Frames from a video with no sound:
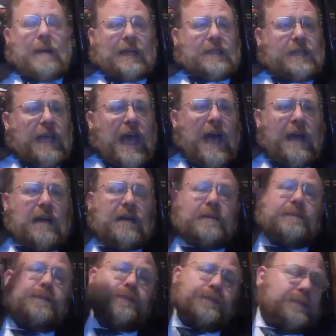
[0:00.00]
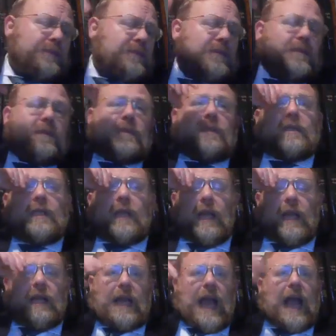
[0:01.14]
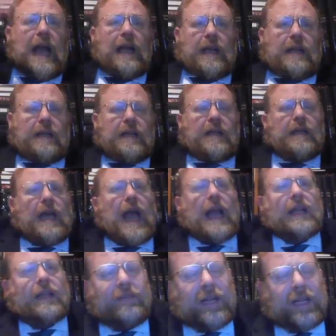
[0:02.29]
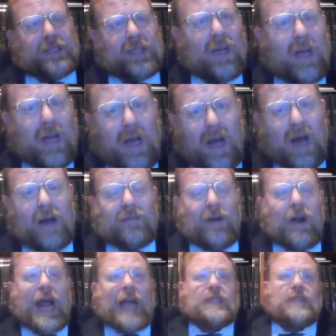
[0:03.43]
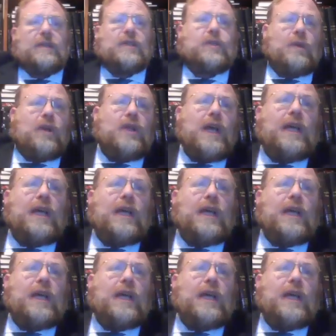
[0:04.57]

maseh, in the act in, in the activities of our actions in this world,